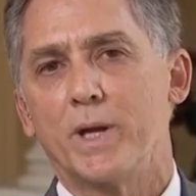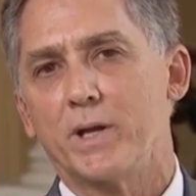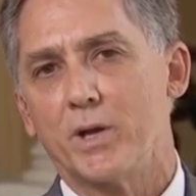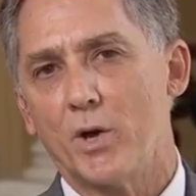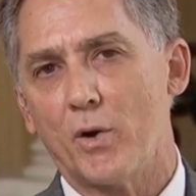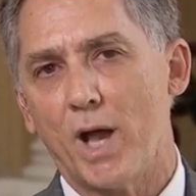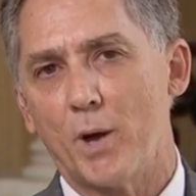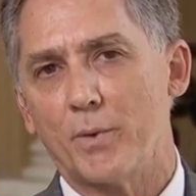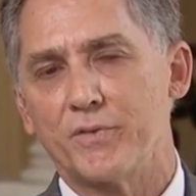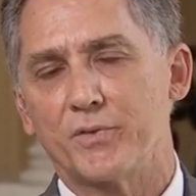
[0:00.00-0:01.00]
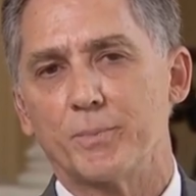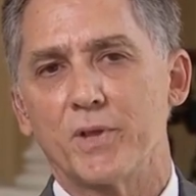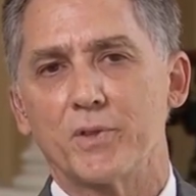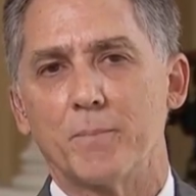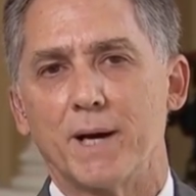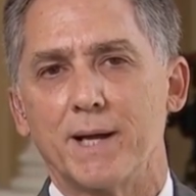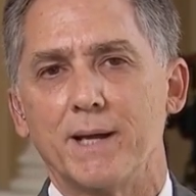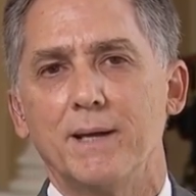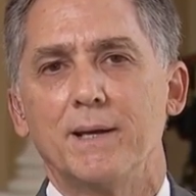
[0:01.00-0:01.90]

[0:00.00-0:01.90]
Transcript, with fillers: need to know how we've spent the money